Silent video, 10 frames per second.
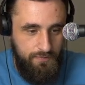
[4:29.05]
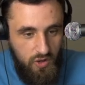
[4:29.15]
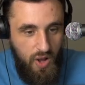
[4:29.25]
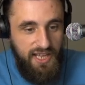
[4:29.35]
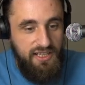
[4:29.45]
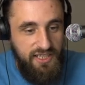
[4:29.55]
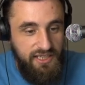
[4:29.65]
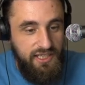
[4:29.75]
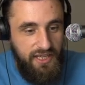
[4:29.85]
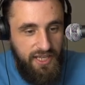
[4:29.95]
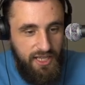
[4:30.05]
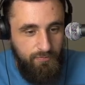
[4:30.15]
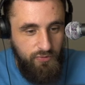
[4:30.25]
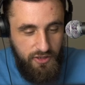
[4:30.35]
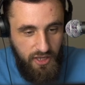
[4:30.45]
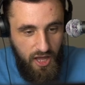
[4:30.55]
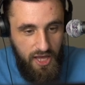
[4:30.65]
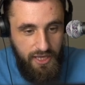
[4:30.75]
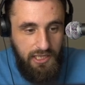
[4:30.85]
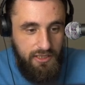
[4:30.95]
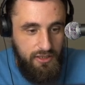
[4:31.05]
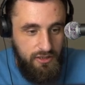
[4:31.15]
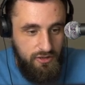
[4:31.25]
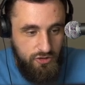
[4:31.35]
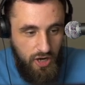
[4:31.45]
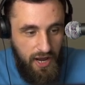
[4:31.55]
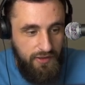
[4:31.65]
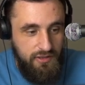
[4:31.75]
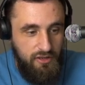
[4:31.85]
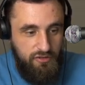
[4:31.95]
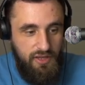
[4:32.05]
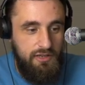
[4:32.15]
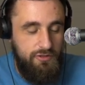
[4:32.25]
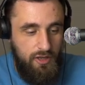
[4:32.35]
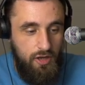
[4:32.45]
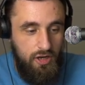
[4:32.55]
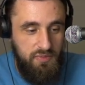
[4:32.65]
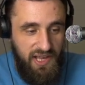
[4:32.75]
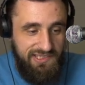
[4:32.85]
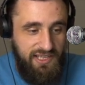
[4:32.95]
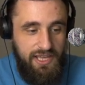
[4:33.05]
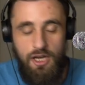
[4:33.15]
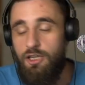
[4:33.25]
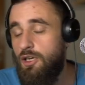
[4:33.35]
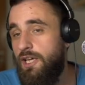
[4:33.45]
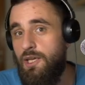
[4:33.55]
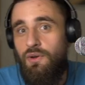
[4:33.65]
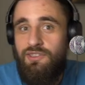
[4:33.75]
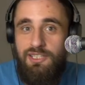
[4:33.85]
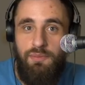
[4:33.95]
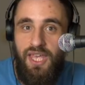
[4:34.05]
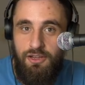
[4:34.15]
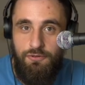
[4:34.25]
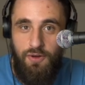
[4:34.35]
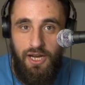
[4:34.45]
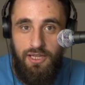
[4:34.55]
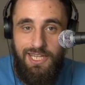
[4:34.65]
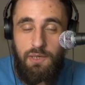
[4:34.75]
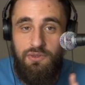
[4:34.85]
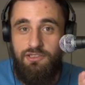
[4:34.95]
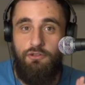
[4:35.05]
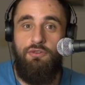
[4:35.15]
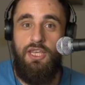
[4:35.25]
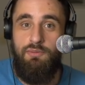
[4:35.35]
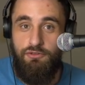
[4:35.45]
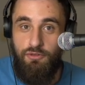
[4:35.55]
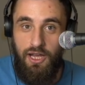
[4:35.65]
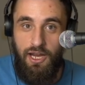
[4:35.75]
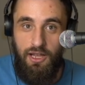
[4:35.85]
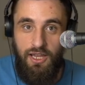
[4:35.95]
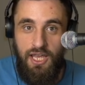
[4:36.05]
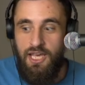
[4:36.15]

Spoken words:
Quite clearly there, the guy tries to defend Foucault by saying, oh no, he wasn't a pedophile, he was an ephebophile.